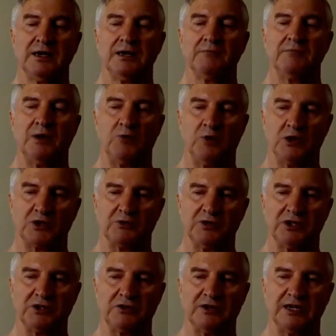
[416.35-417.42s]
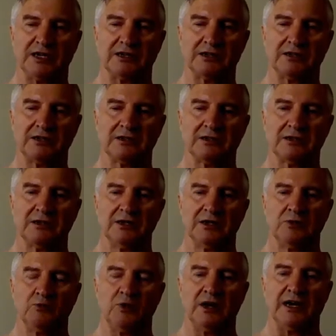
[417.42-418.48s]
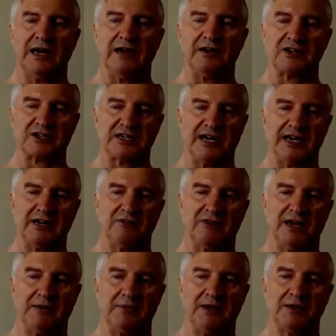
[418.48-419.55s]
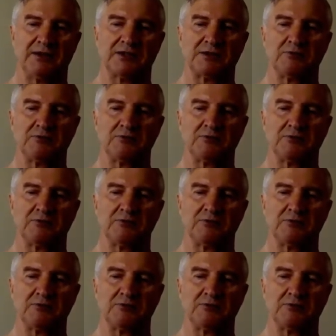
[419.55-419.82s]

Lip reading: But what do we do in England? We allow the Saudi Arabians,